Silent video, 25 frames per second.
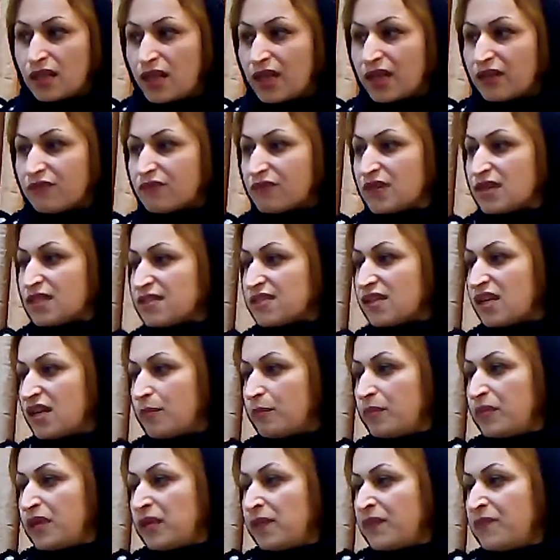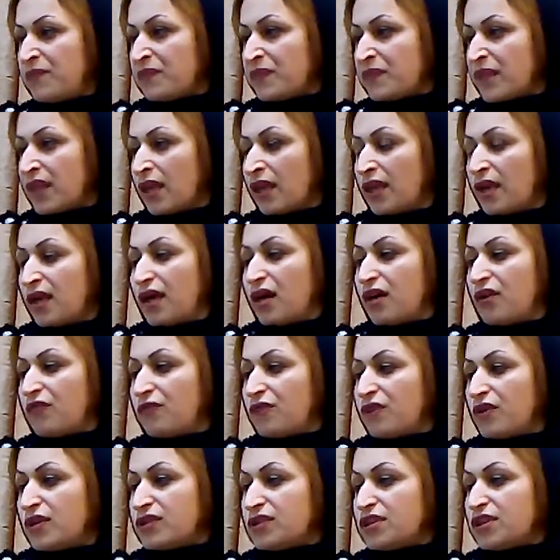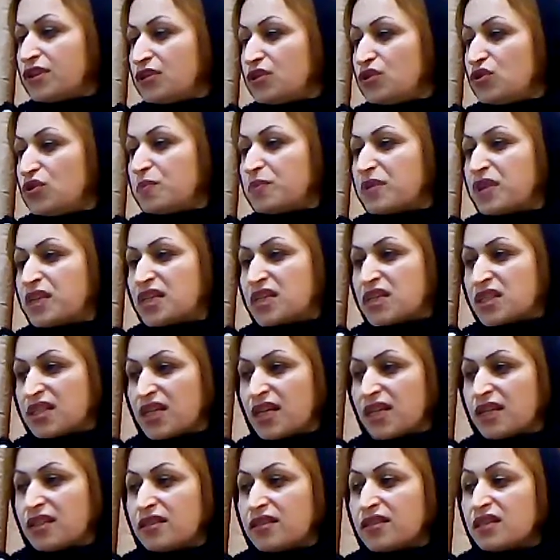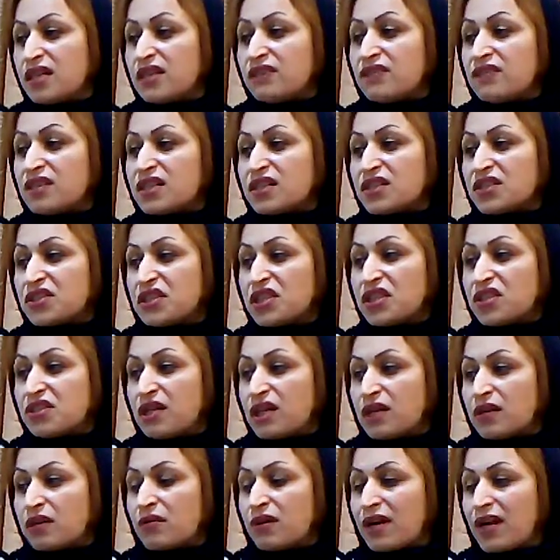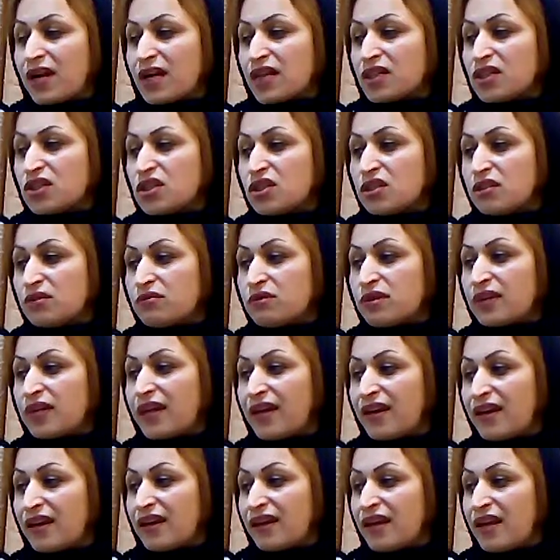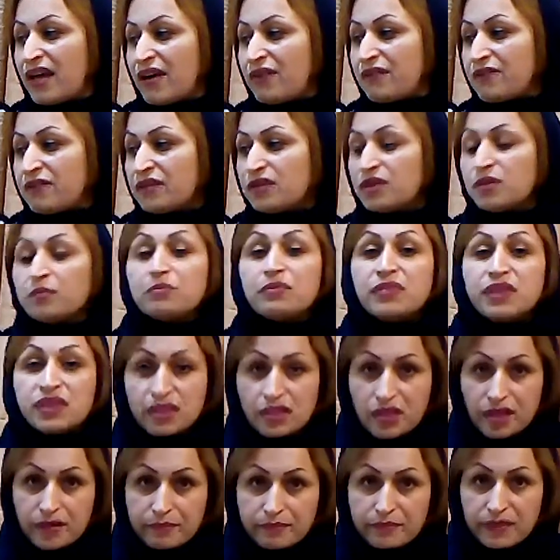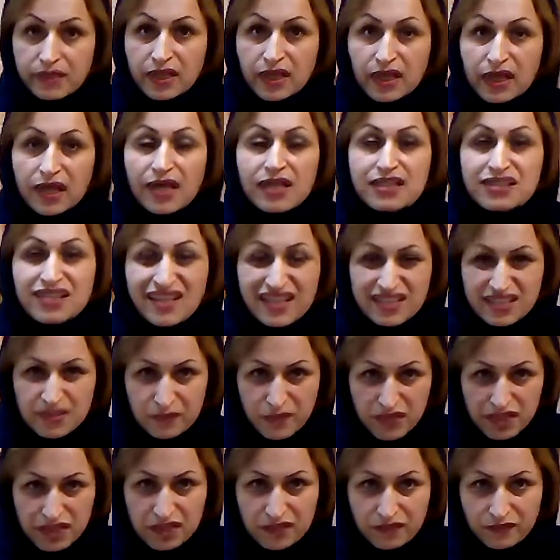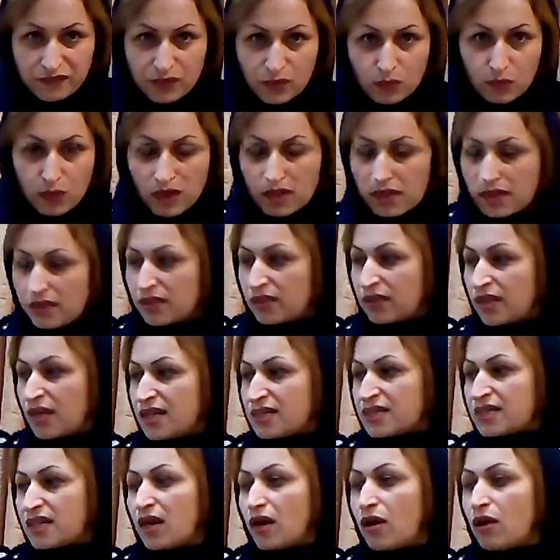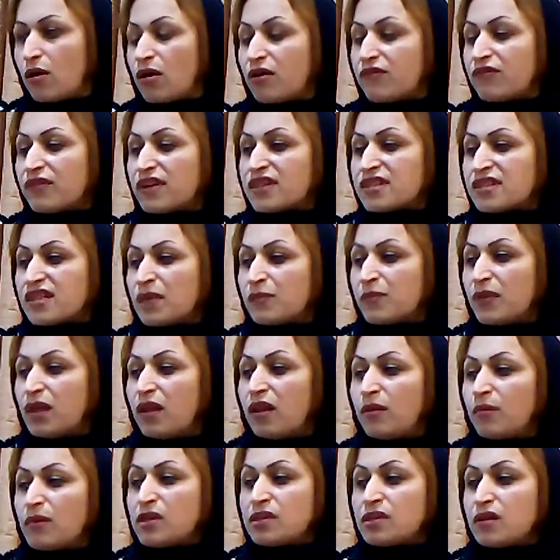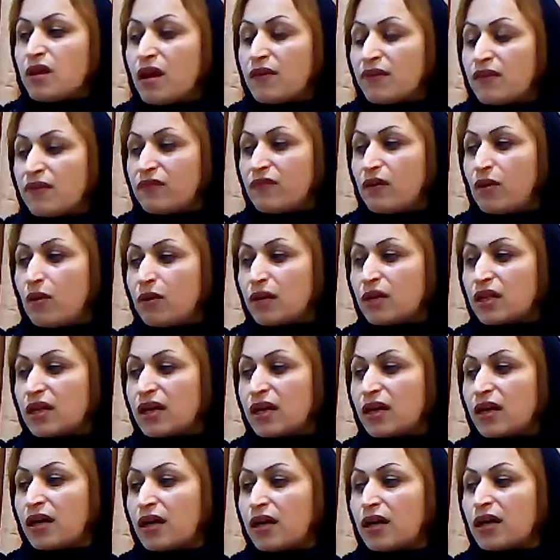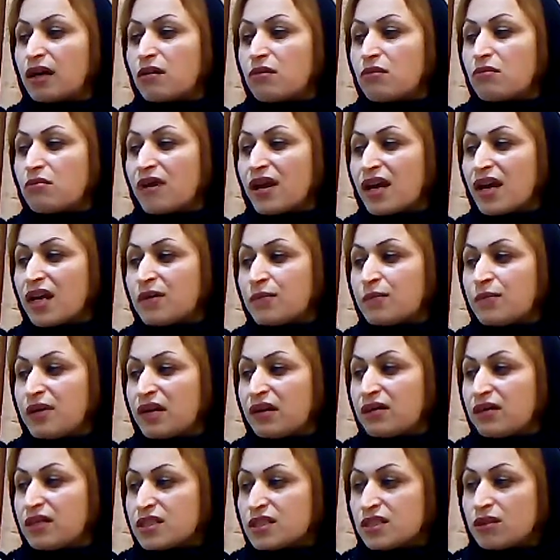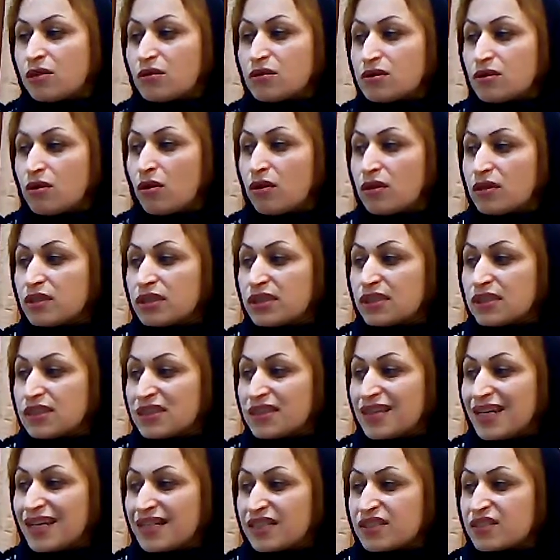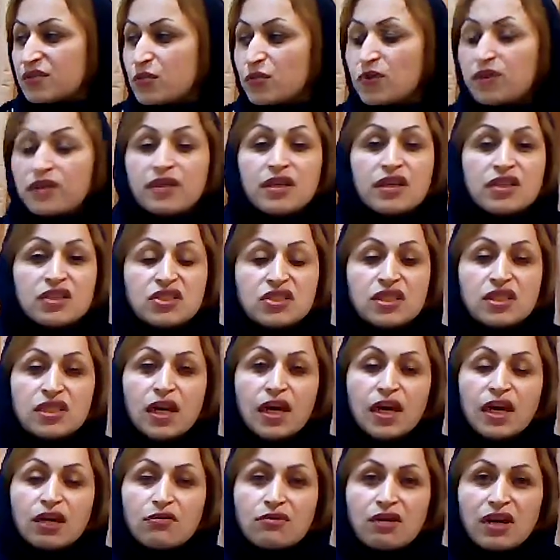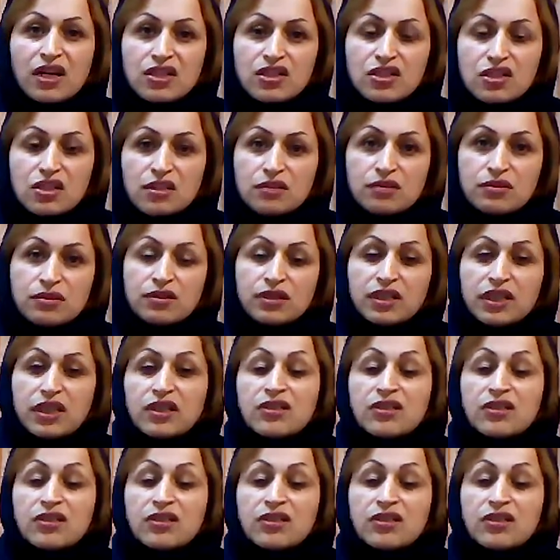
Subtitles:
Like, for example, 42% never see their grandchildren again after the breakup. It's a specific one. Yes. Or, for example, almost half of all grandparents lose all contact with their grandchildren.